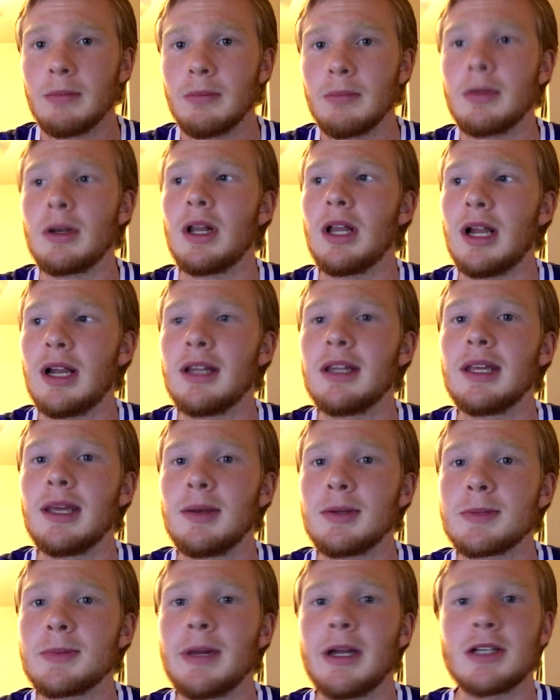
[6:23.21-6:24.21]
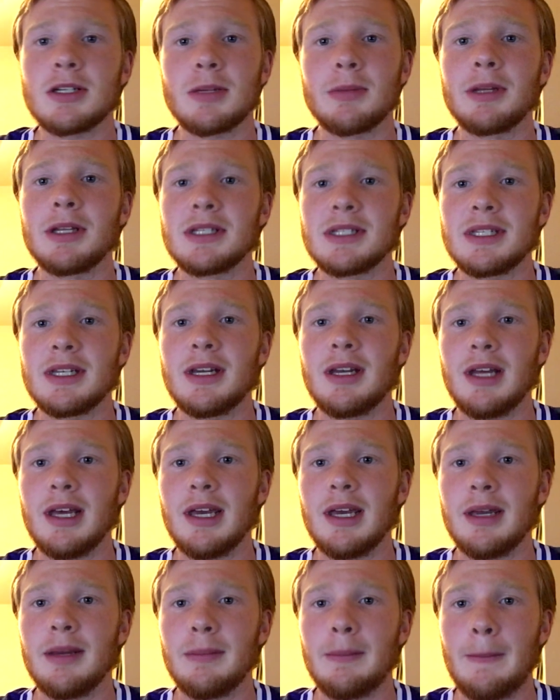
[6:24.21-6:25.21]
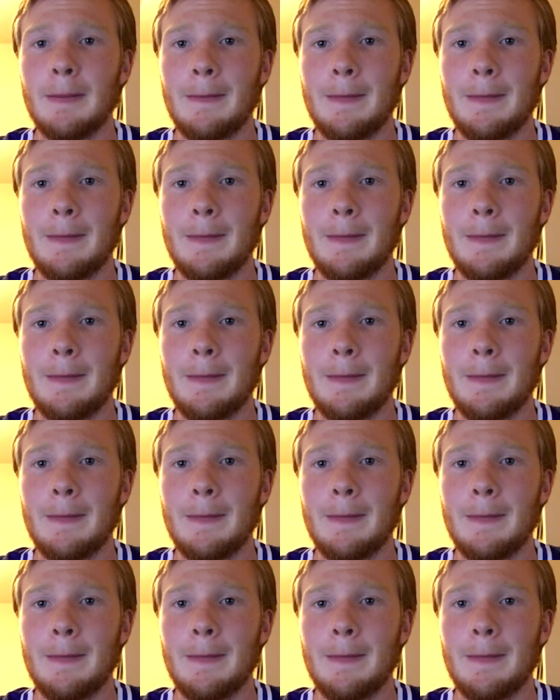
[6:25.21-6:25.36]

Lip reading: but a lot of the games matched up against Nene